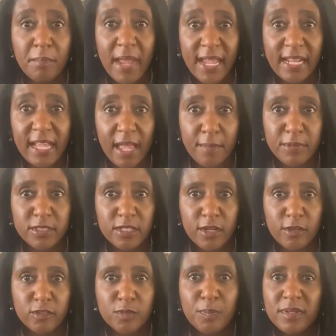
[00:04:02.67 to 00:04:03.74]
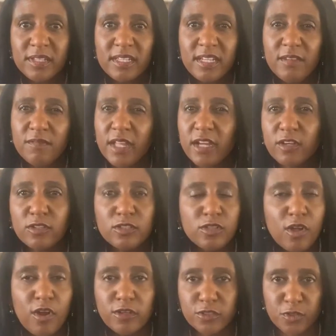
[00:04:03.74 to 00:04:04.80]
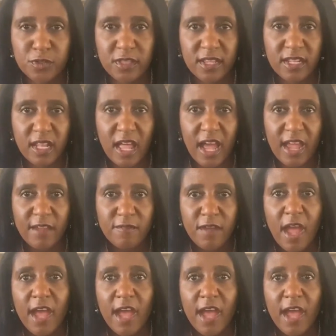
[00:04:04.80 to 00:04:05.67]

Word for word: manic episodes believe they are larger than life.